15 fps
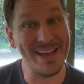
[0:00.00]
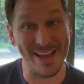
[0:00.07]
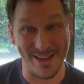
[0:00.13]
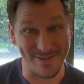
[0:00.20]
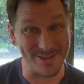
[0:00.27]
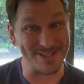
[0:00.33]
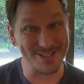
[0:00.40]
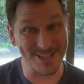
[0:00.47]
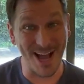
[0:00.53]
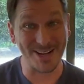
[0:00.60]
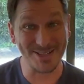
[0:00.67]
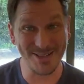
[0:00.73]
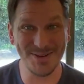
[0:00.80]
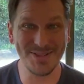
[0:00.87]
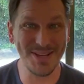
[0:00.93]
If it's SOC
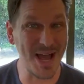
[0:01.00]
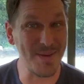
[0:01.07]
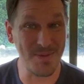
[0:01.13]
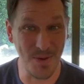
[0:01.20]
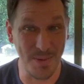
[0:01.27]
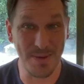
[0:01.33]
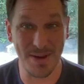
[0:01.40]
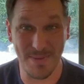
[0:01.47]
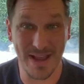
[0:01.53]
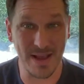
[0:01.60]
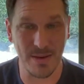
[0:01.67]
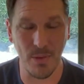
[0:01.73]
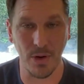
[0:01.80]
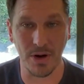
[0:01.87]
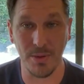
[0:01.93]
2 time, you want me to make
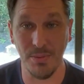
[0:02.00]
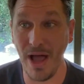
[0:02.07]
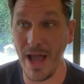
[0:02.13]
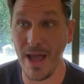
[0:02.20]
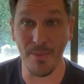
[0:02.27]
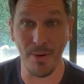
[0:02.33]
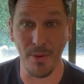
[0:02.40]
it more compliant.